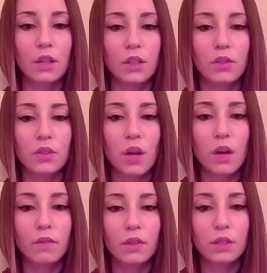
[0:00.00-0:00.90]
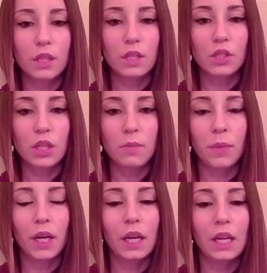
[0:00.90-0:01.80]
Use conversation
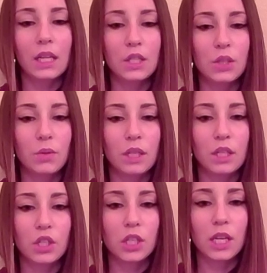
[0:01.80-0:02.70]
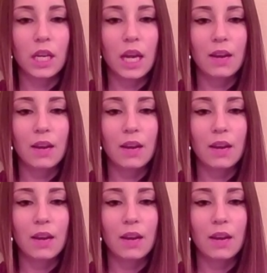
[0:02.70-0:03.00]
marketing to initiate